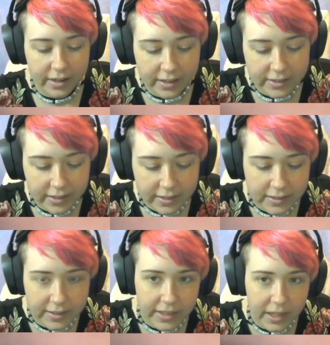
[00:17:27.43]
It's gonna
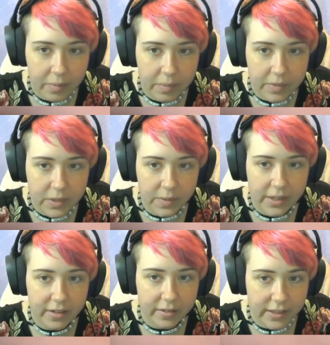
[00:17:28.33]
suck up in
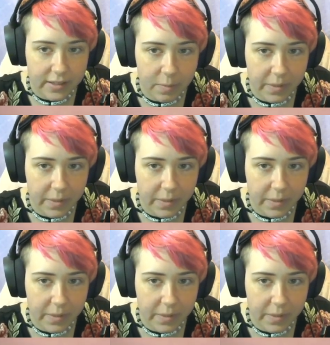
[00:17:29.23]
between all these